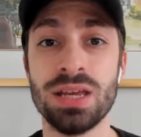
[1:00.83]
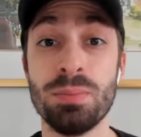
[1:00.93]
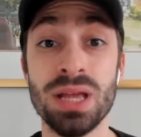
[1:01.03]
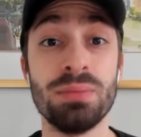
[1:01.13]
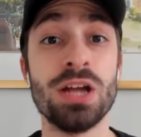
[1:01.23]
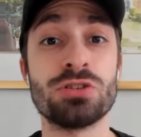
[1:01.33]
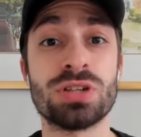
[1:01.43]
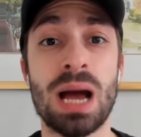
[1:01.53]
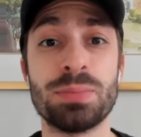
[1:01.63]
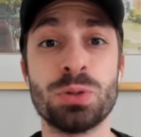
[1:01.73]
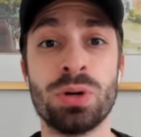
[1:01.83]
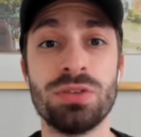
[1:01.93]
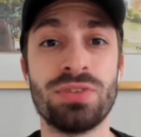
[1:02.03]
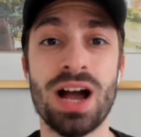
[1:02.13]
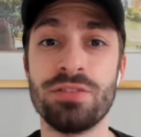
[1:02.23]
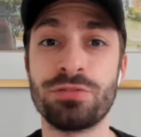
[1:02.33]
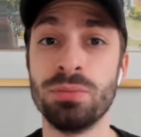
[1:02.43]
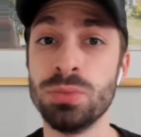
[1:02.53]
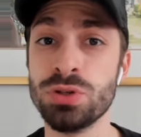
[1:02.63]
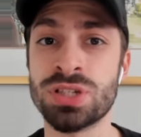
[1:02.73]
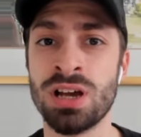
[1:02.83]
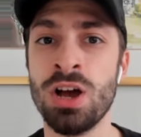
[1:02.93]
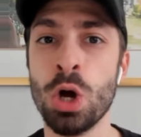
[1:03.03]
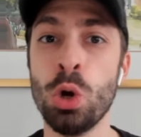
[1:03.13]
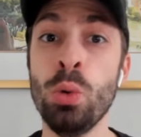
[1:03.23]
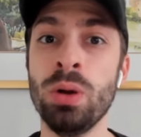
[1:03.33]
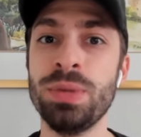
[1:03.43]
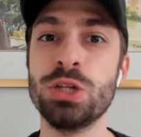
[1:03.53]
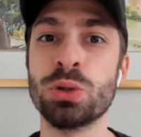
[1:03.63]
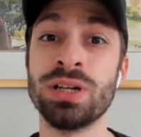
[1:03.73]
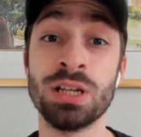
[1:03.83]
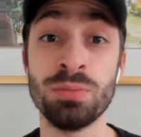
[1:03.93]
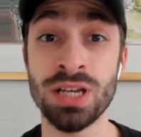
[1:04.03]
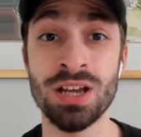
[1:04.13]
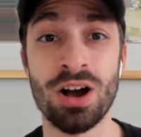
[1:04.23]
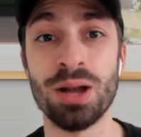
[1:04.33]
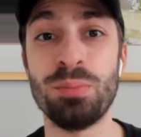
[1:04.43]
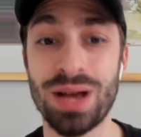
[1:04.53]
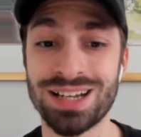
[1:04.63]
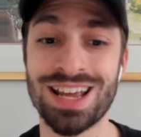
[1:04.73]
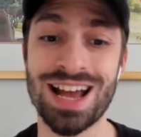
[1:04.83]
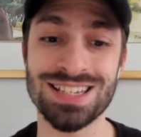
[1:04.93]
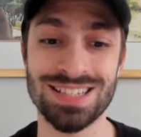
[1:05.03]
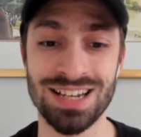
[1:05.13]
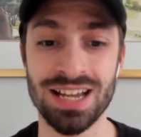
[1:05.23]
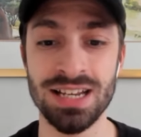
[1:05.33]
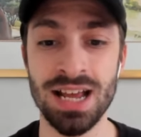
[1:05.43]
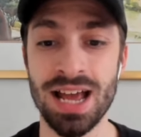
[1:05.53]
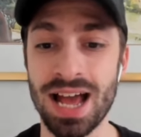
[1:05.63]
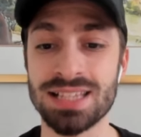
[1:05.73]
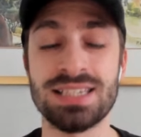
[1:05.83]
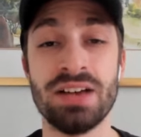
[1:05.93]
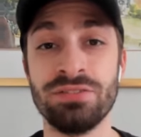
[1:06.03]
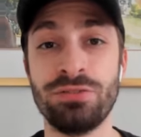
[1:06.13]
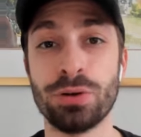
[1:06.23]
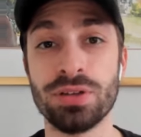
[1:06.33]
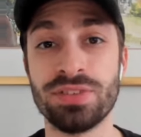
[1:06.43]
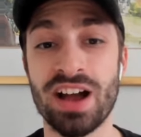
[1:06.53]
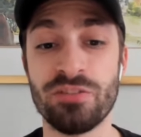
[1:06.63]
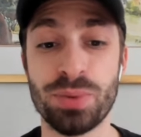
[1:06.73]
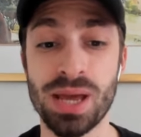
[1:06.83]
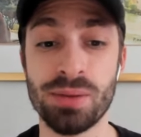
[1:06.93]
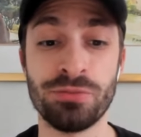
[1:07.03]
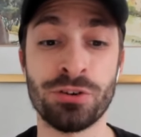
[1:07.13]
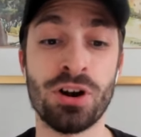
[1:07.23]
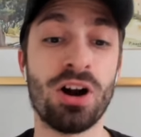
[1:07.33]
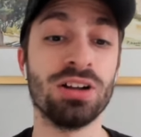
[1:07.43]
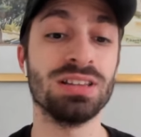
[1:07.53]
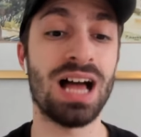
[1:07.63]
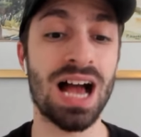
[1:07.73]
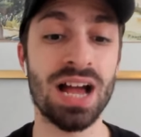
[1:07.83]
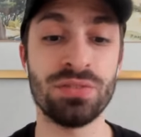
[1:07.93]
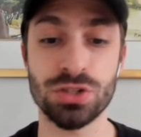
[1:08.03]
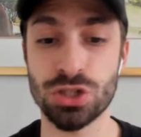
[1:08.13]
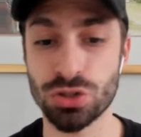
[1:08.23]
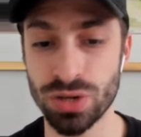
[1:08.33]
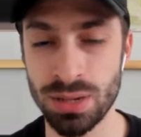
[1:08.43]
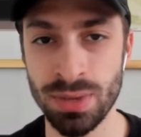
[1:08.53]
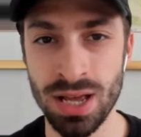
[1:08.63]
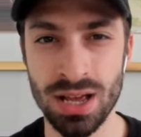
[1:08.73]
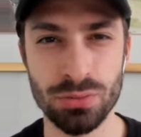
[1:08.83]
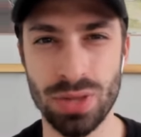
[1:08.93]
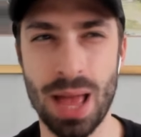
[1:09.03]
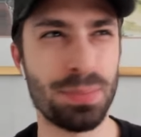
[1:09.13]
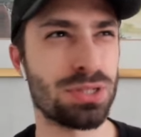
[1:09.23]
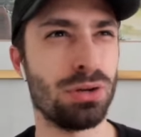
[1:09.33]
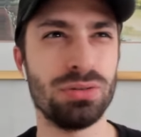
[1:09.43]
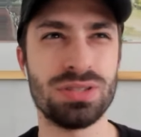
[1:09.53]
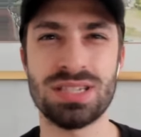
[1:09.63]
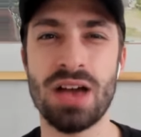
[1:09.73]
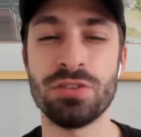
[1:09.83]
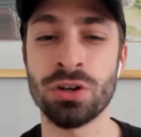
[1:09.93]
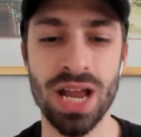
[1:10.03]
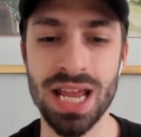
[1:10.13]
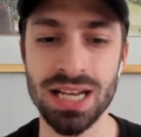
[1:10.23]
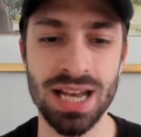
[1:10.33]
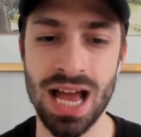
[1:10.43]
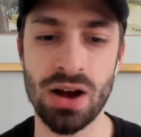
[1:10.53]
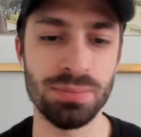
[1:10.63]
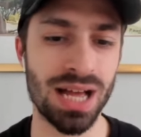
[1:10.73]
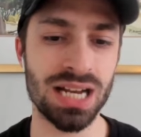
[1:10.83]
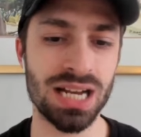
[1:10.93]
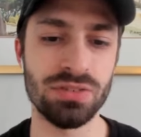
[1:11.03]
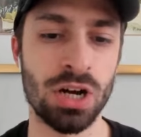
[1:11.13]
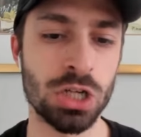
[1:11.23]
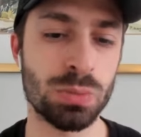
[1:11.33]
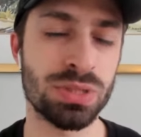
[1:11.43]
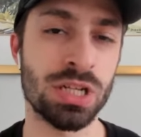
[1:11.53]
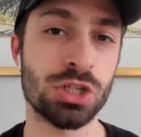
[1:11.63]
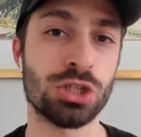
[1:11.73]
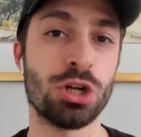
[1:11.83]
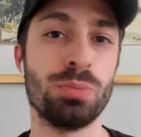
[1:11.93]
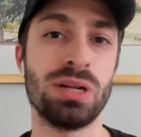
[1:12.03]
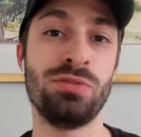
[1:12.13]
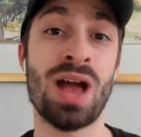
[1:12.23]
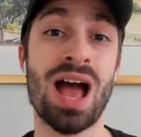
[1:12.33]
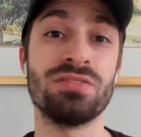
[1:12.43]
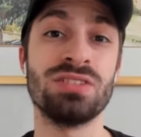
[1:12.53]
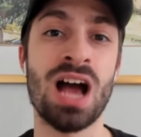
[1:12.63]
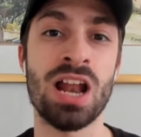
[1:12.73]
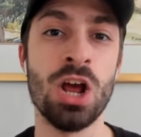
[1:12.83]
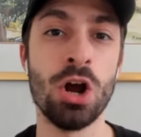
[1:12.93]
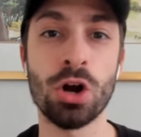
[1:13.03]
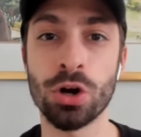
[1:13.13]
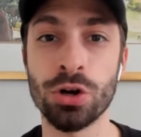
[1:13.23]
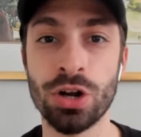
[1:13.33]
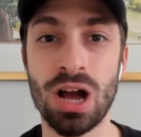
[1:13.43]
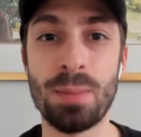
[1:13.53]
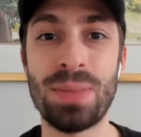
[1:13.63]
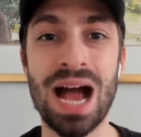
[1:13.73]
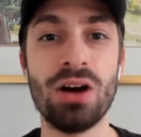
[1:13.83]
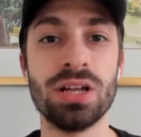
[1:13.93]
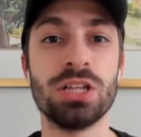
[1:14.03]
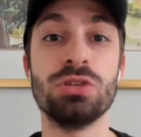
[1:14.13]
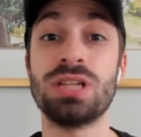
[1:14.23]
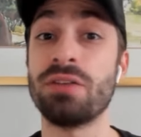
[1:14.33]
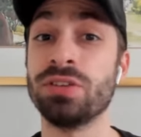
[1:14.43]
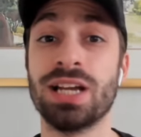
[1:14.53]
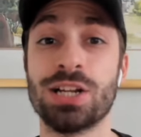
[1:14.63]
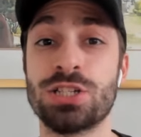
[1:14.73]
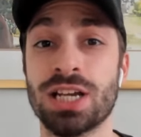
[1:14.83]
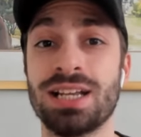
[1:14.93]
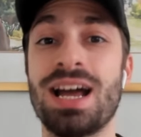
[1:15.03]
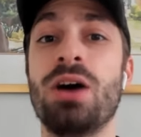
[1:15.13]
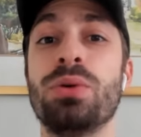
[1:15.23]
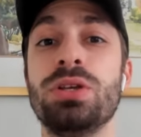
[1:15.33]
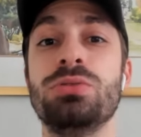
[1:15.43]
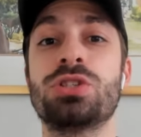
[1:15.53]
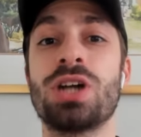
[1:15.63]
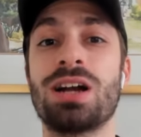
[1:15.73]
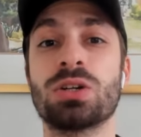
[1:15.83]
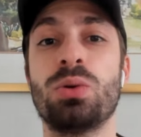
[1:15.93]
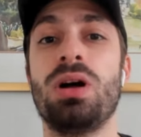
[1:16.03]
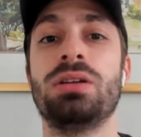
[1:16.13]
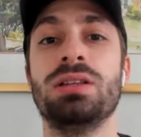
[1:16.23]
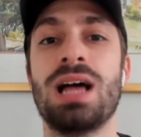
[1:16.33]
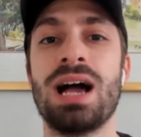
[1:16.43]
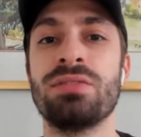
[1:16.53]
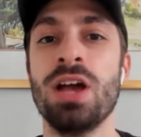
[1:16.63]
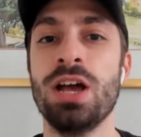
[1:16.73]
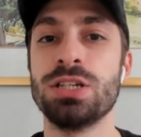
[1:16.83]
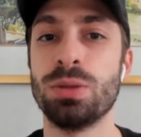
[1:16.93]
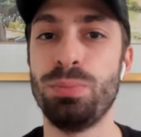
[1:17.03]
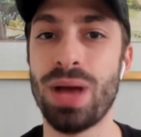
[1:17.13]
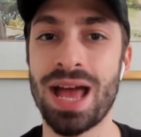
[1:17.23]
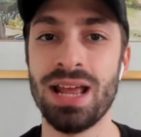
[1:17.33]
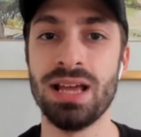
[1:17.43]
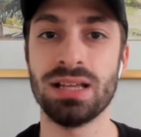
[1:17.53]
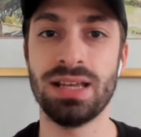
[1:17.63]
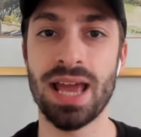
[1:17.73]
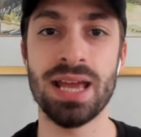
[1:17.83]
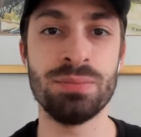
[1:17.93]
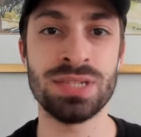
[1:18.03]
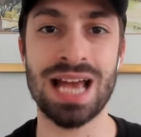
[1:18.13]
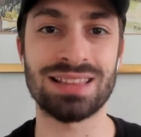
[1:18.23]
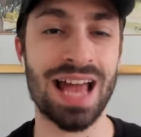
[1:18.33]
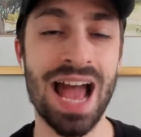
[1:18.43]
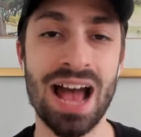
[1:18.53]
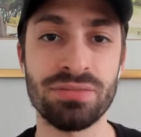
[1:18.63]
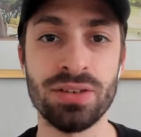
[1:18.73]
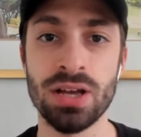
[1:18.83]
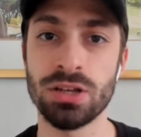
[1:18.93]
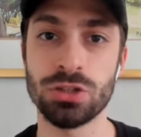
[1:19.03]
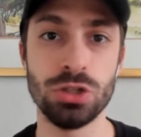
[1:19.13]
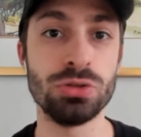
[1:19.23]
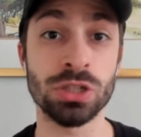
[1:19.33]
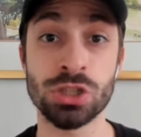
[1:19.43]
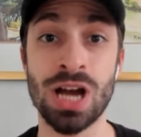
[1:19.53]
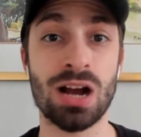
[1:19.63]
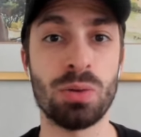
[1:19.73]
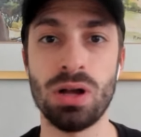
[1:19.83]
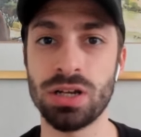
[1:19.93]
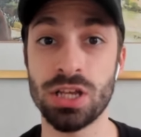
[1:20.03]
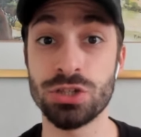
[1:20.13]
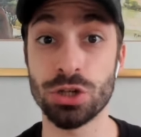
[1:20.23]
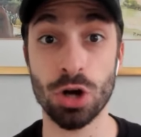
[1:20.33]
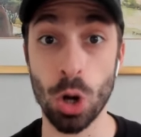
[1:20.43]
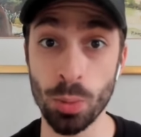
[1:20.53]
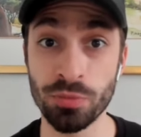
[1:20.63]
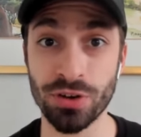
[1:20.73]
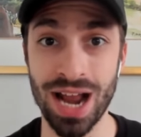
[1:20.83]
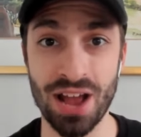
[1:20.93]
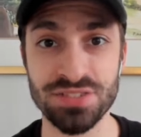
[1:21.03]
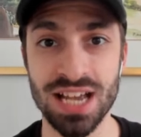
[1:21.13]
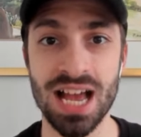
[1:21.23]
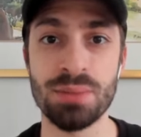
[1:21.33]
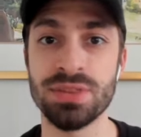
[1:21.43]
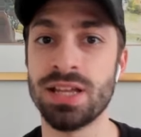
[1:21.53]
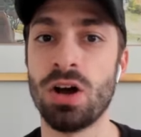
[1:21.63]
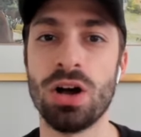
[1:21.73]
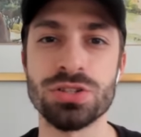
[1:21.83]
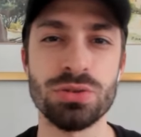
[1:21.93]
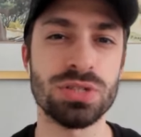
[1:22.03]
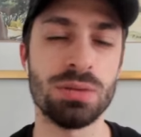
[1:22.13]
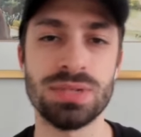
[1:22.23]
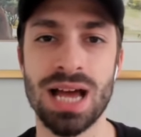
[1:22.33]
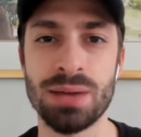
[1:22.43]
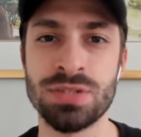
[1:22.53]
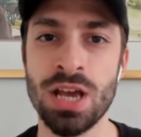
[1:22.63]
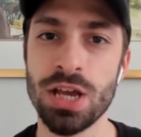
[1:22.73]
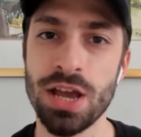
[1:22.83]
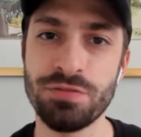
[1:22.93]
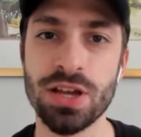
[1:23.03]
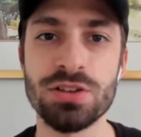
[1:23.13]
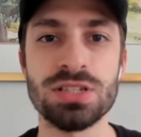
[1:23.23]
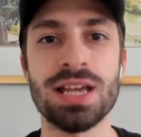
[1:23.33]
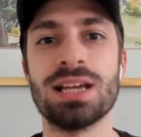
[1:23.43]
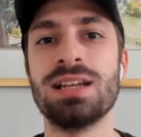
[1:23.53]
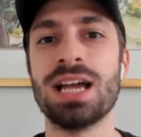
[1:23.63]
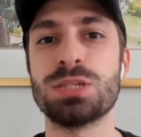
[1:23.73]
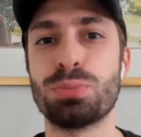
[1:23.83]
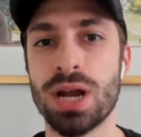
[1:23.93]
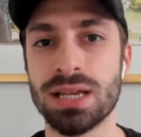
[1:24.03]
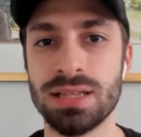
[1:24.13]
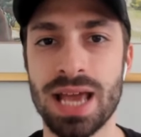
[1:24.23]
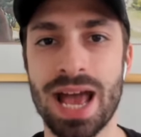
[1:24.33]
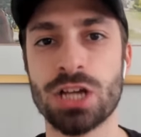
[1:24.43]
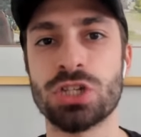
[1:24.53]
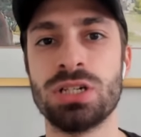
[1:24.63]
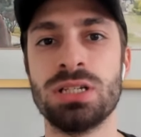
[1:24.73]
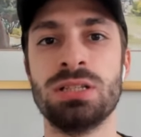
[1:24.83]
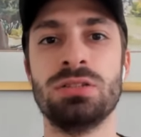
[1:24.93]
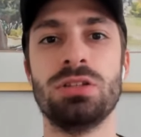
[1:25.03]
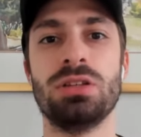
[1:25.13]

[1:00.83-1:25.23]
the mid-major top 25 from Musa, who will be joining me on Betcast tonight at 7:45 p.m. for our live stream episode 7 or 8 now. I'm not 100% sure, but if you have not heard about it, you definitely got to check it out. We use Shot Quality Live to bet games at the half using shot quality as your home for halftime. And then also sometimes if there's like a nice break in the action and